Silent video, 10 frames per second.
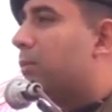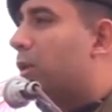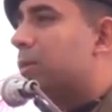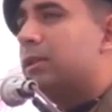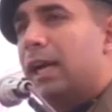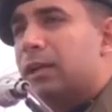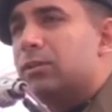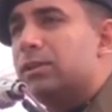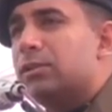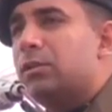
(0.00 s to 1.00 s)
proper
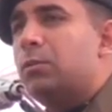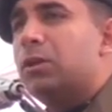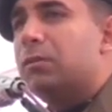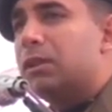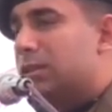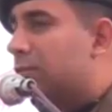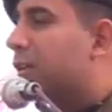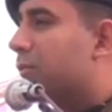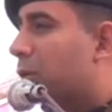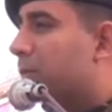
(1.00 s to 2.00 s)
diagnosis of what we are
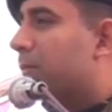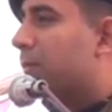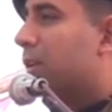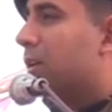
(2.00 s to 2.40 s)
suffering from.